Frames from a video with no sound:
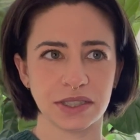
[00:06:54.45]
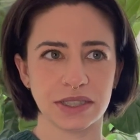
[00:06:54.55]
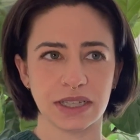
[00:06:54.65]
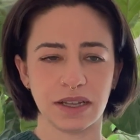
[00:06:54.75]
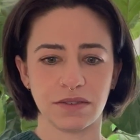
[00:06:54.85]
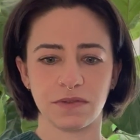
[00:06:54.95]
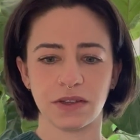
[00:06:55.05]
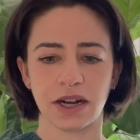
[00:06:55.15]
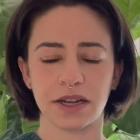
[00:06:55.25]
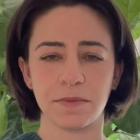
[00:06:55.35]
just like
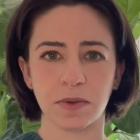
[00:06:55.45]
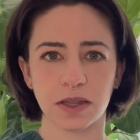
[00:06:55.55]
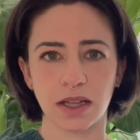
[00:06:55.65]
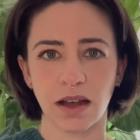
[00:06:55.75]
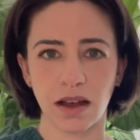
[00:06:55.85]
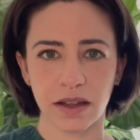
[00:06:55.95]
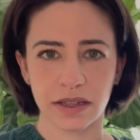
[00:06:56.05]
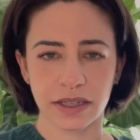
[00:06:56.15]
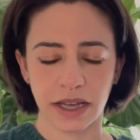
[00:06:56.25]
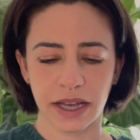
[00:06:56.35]
very blah,